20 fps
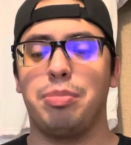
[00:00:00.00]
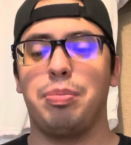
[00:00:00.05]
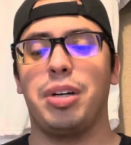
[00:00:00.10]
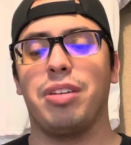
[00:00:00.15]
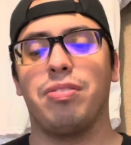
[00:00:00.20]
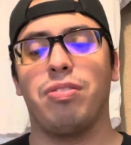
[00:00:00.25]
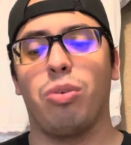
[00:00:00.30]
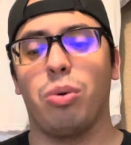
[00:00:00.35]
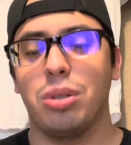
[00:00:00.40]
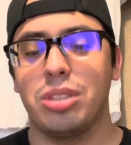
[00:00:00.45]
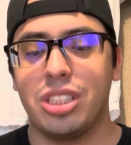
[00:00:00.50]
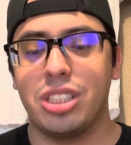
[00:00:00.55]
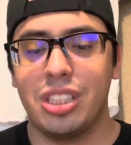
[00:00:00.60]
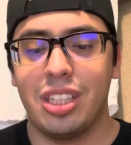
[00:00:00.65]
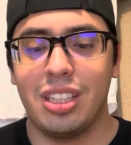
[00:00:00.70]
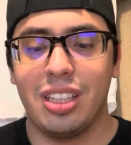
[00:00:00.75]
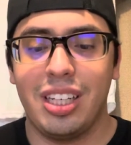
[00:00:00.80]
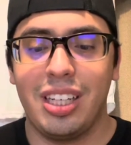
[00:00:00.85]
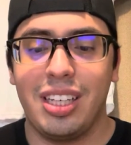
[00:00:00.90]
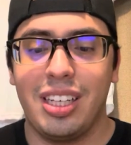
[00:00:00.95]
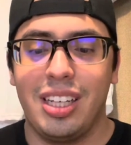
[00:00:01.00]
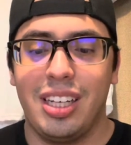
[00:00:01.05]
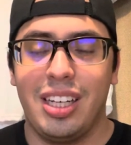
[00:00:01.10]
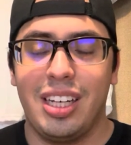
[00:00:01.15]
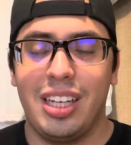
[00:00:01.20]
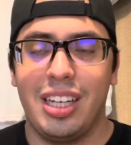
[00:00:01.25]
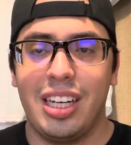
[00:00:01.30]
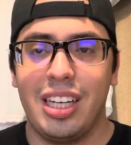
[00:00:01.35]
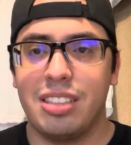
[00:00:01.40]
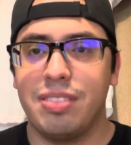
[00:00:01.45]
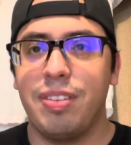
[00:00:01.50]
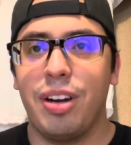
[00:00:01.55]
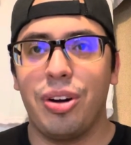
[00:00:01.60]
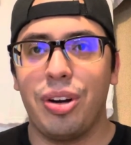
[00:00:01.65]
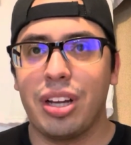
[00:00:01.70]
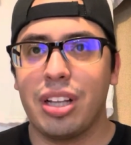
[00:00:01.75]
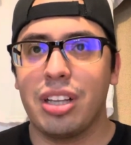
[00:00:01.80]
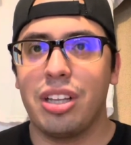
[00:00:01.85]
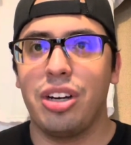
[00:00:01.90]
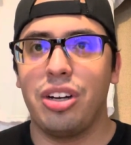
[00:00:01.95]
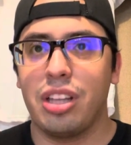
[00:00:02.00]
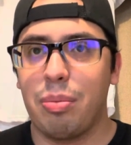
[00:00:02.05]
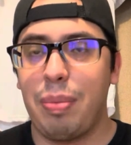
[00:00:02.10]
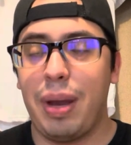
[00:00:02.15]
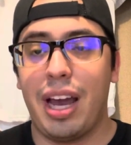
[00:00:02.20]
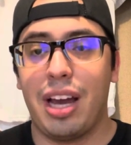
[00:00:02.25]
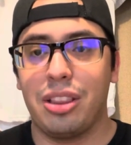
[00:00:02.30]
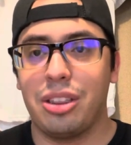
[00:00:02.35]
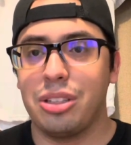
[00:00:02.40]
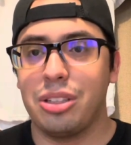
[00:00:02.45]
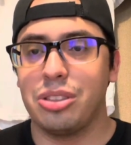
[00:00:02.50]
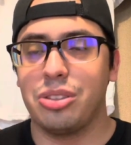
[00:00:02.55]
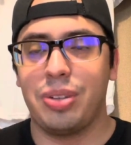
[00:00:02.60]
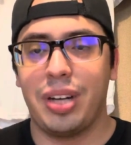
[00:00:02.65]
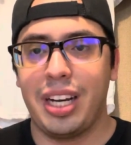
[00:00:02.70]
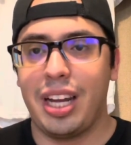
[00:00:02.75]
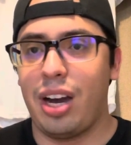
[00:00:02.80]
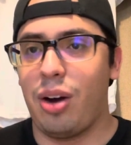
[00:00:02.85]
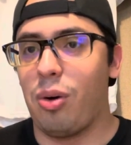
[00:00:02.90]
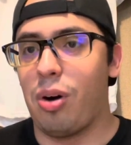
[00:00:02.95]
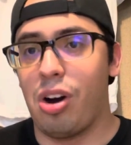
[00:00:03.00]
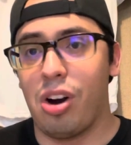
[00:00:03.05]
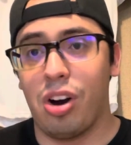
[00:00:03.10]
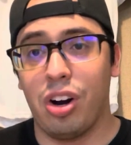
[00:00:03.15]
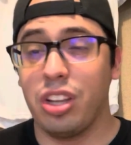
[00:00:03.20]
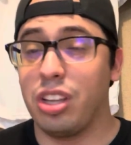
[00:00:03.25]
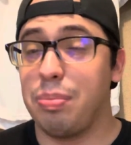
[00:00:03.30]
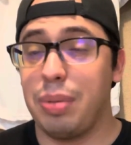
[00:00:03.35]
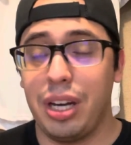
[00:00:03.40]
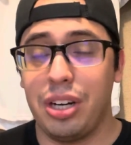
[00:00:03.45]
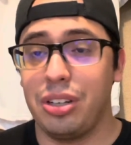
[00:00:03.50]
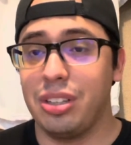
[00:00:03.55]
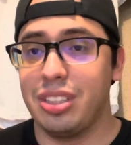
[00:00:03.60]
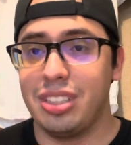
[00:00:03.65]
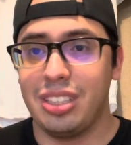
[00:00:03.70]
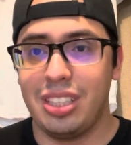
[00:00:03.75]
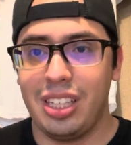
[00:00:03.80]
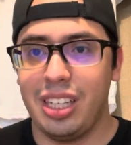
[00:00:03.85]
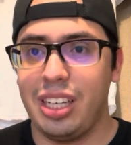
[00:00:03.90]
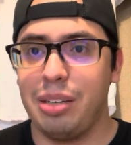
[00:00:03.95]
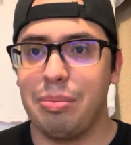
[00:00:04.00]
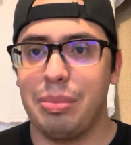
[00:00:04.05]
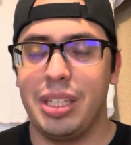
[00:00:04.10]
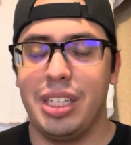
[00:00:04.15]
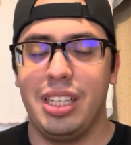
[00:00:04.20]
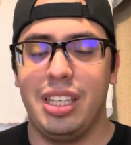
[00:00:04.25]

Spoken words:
But unfortunately, it's very clear the Panthers right now are the better team.